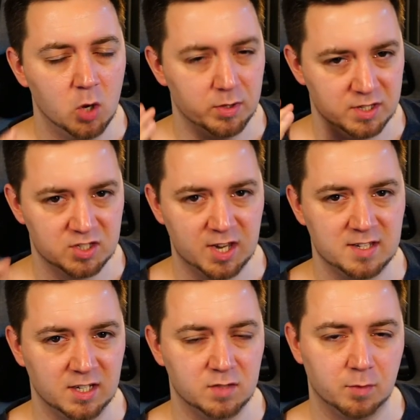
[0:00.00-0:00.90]
with the
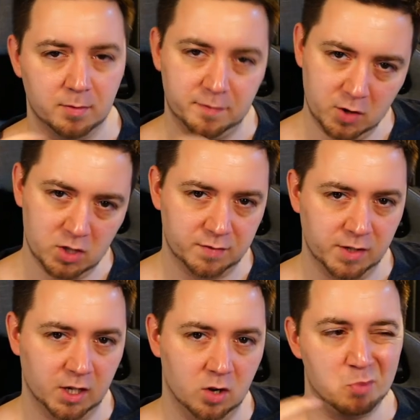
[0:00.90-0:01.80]
settings from the first
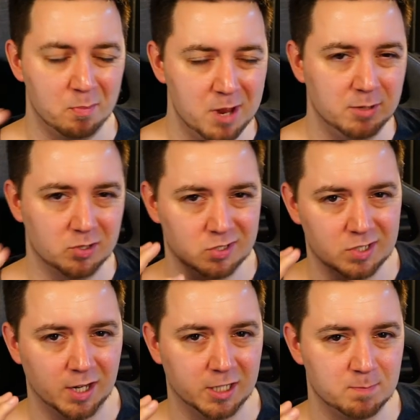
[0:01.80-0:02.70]
video, but maybe you're
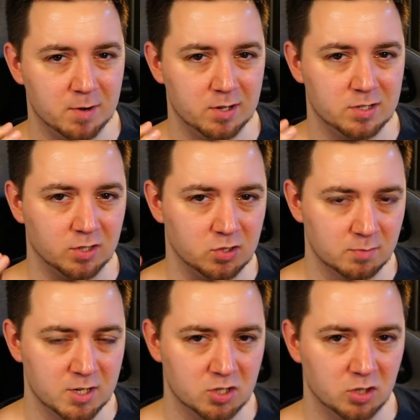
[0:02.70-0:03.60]
still experiencing
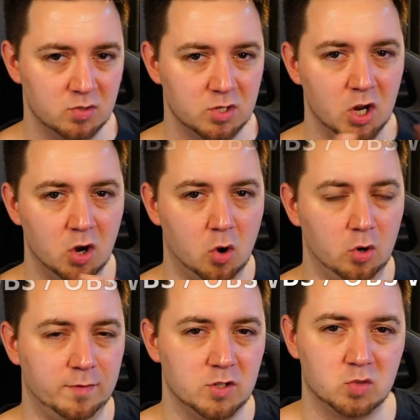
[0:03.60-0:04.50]
some issues,
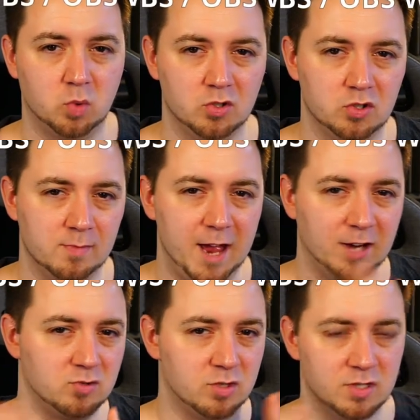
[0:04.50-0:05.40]
or if you just want some
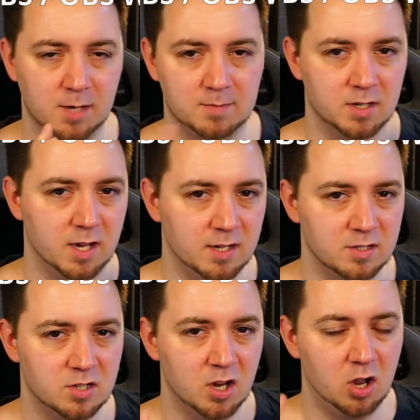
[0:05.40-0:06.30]
extra tips and
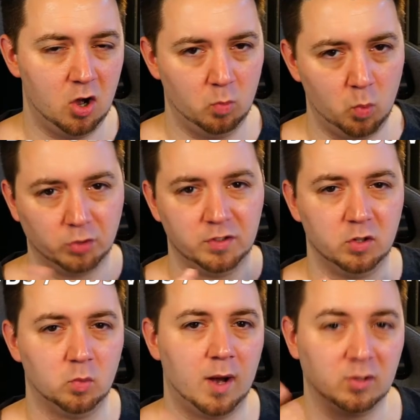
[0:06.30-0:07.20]
hints on what to
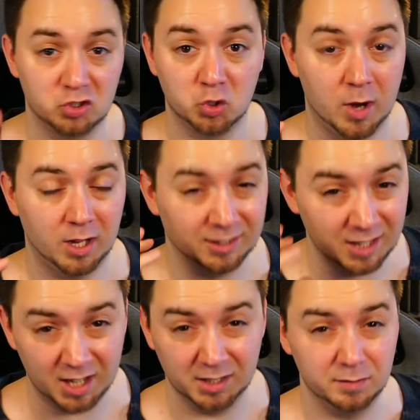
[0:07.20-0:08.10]
do whilst you are
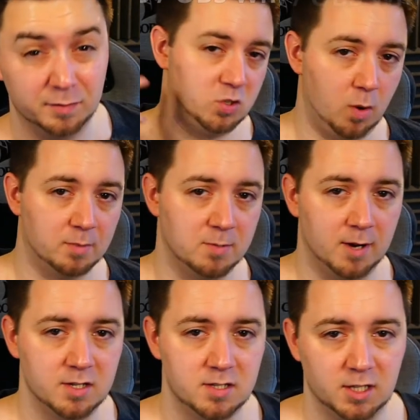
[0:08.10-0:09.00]
live to
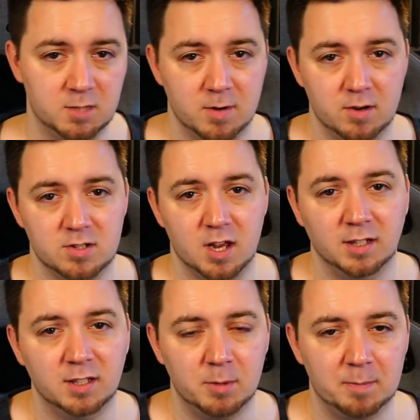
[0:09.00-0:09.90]
optimize the experience a
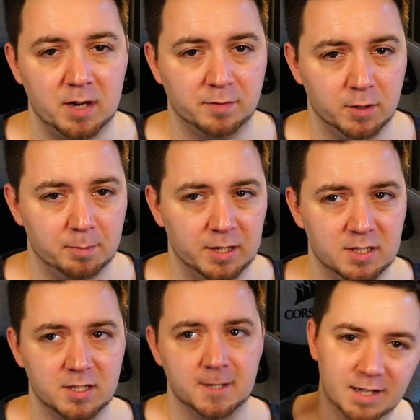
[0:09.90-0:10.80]
little bit better for your
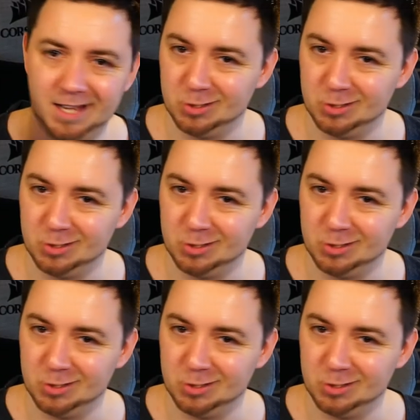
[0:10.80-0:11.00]
PC. As